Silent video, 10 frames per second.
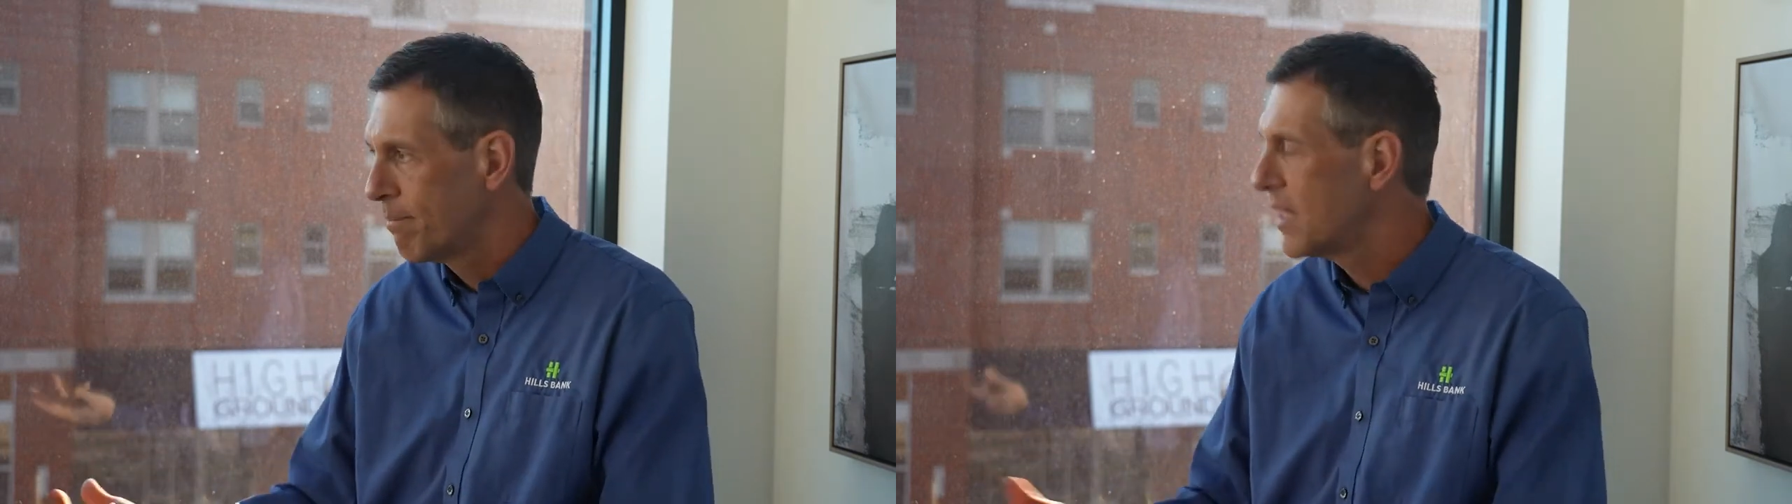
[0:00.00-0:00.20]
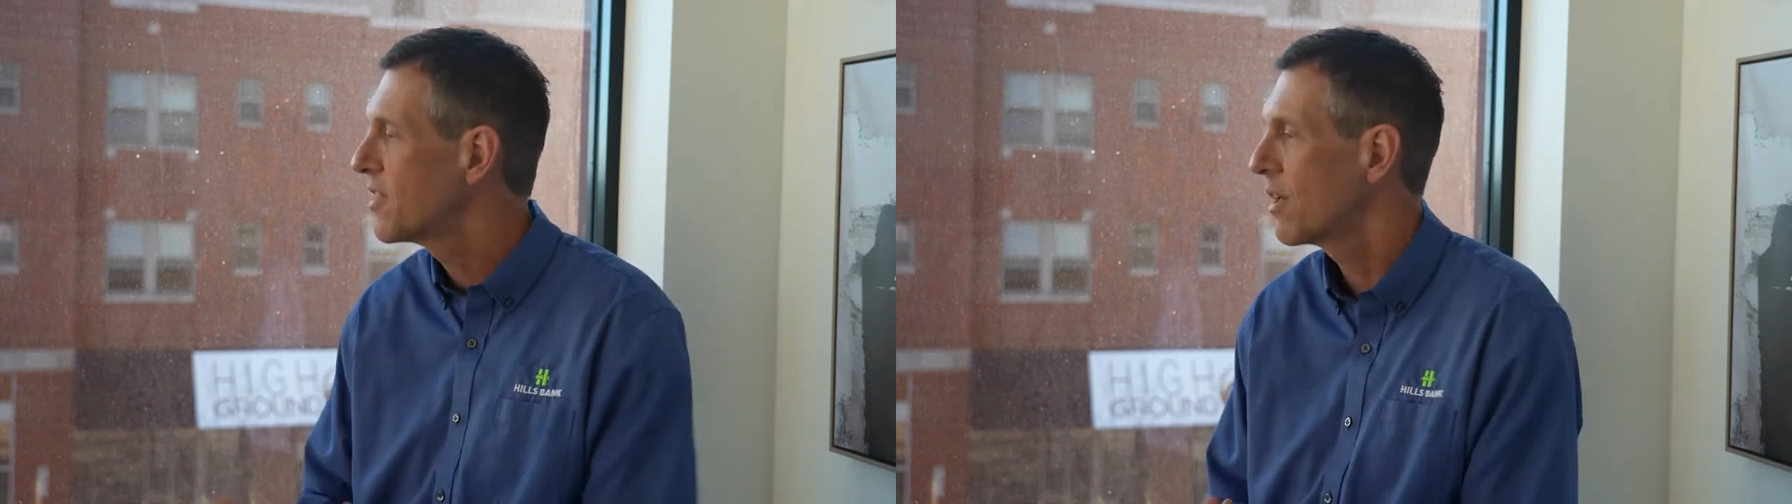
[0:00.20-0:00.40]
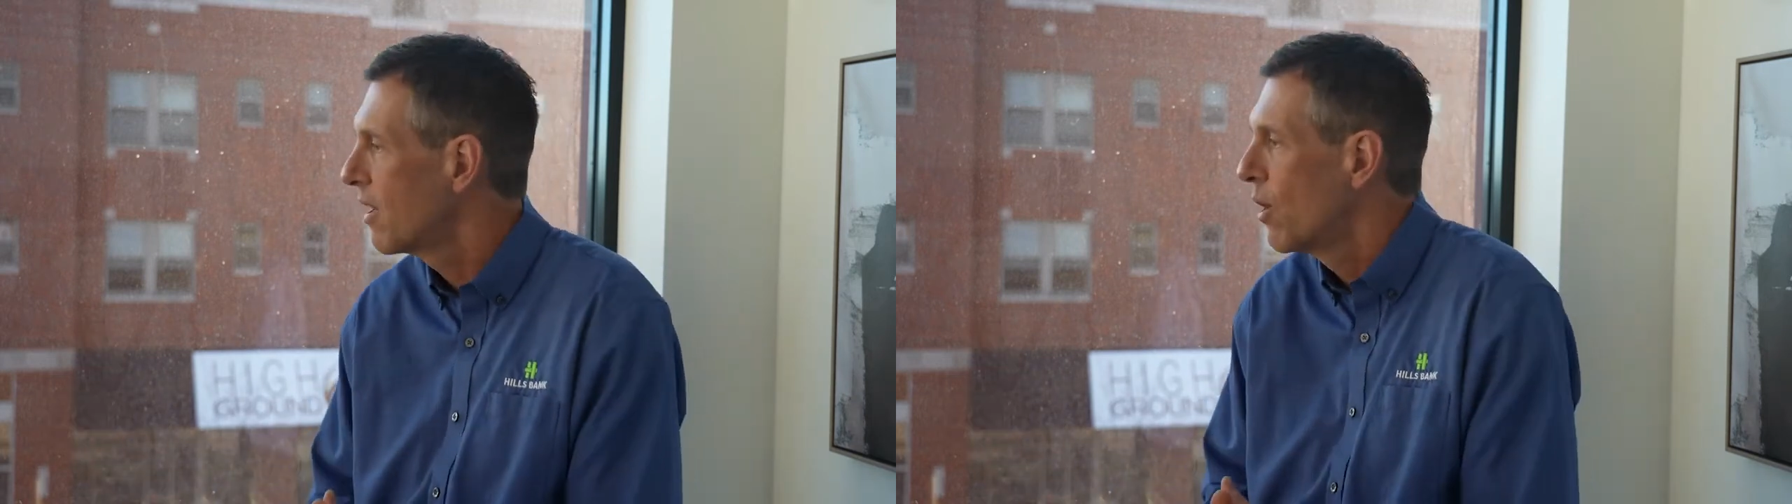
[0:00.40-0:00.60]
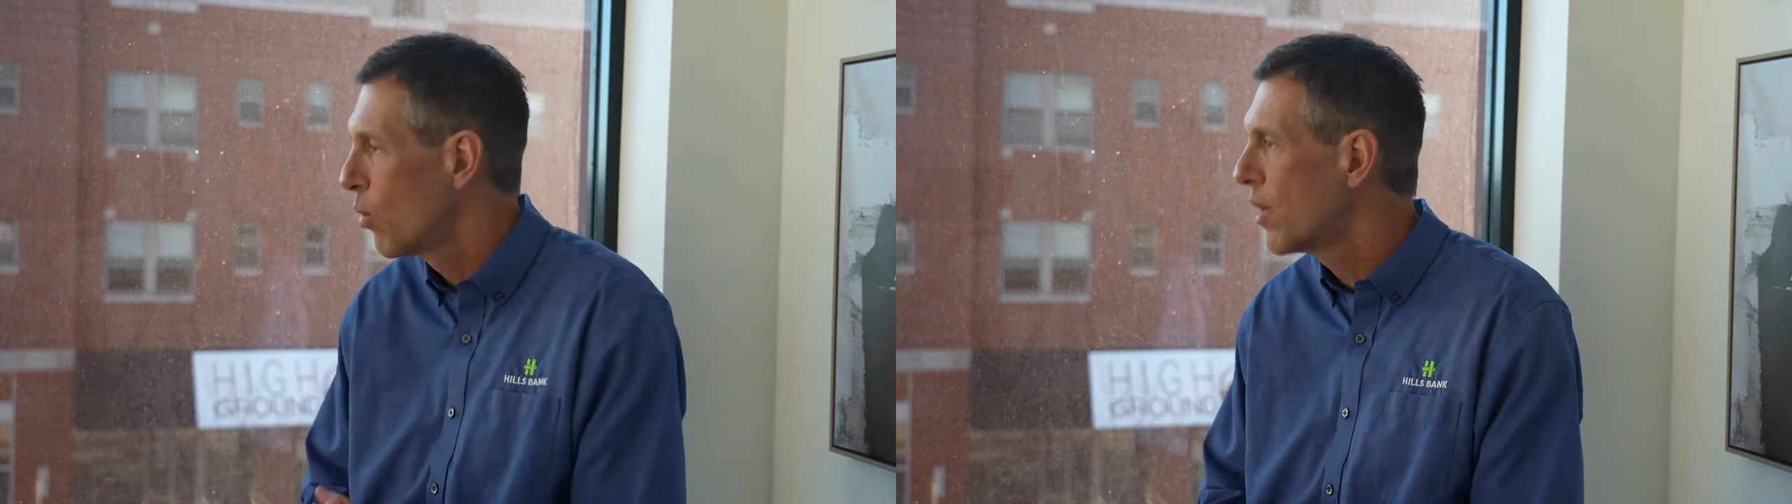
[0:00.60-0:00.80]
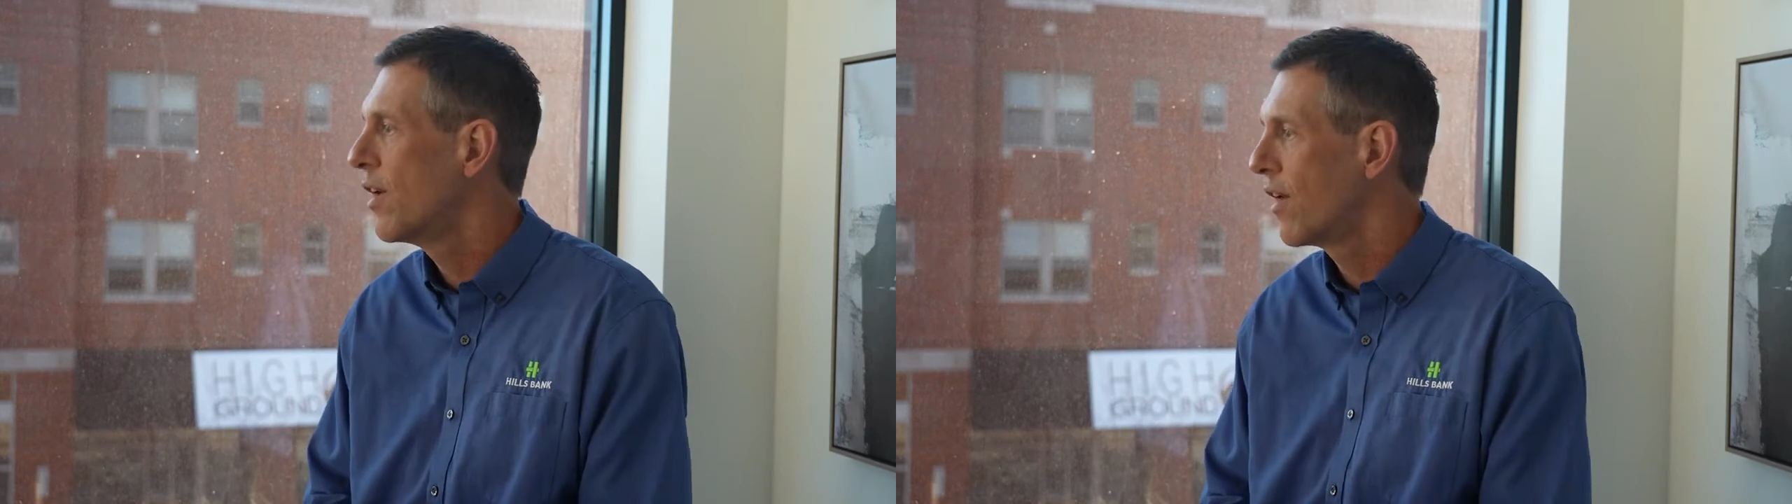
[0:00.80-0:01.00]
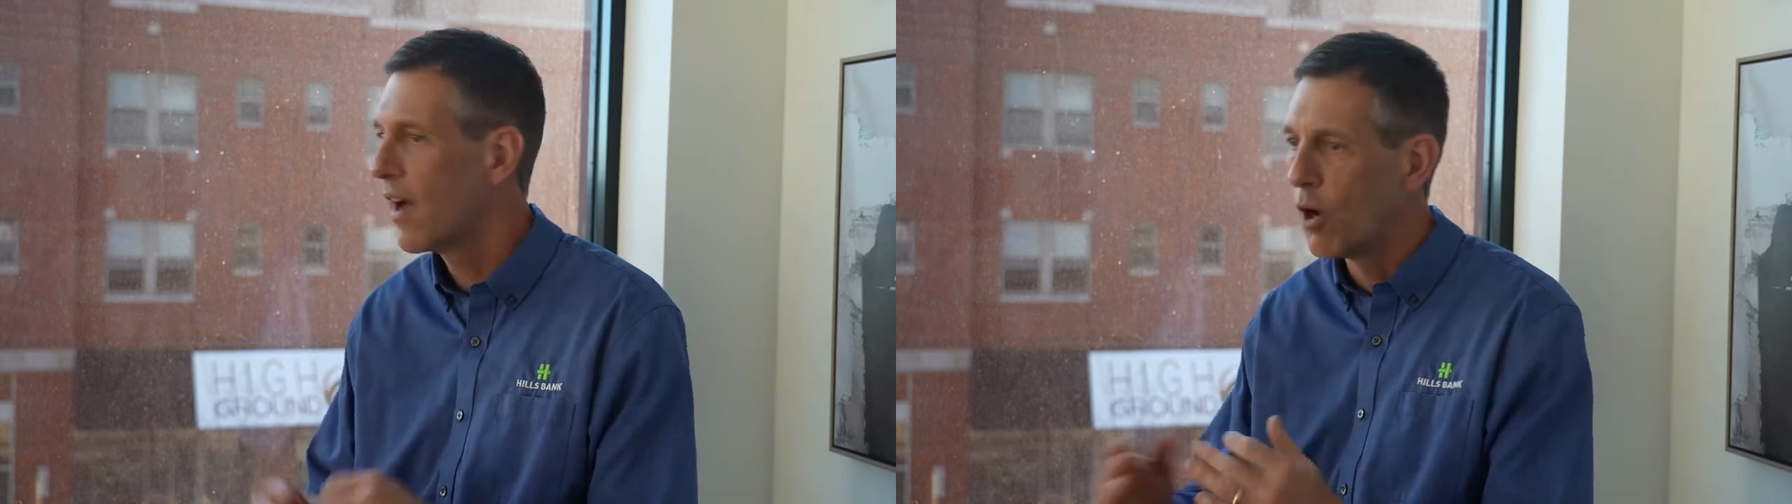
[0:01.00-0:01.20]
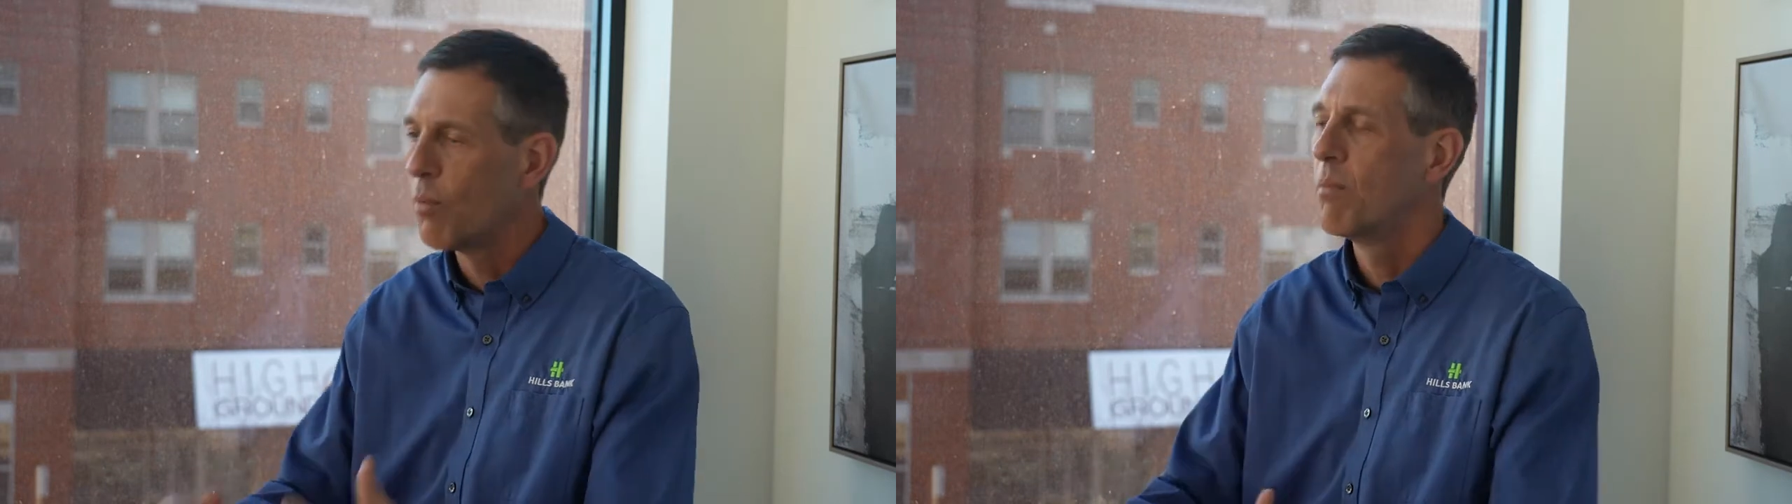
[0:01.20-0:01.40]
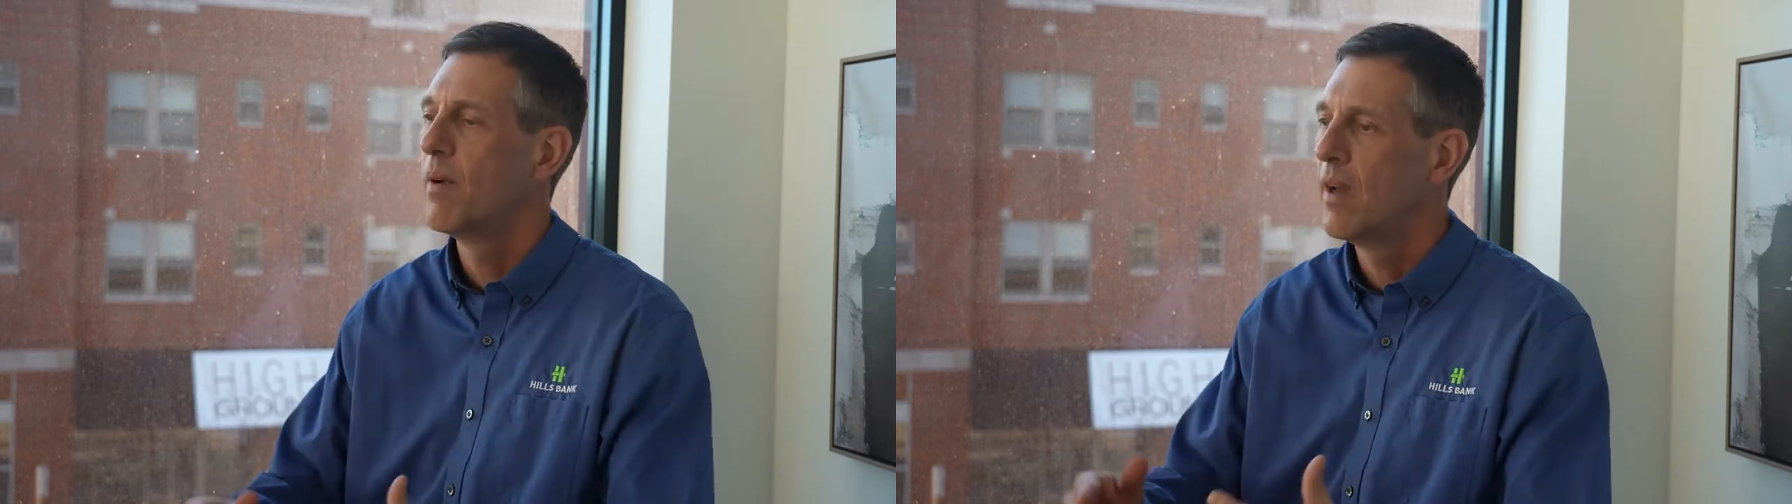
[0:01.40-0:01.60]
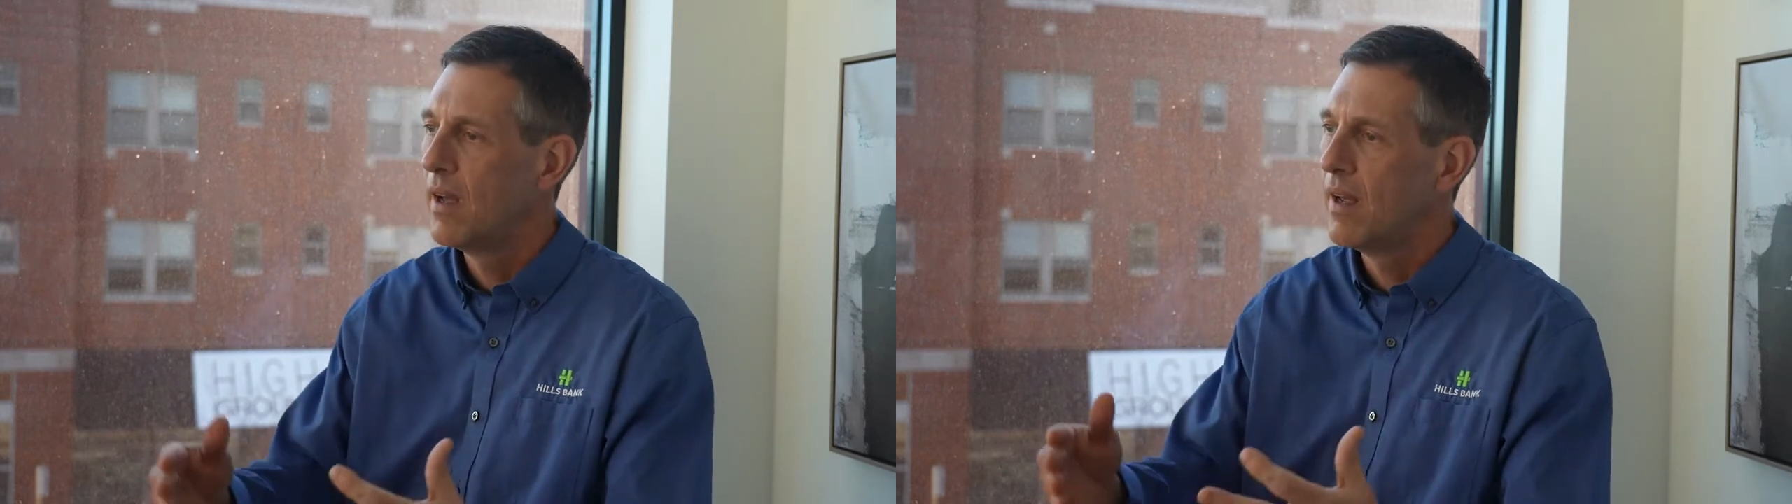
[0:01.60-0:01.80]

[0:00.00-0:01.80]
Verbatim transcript: basically, you know, we're here to help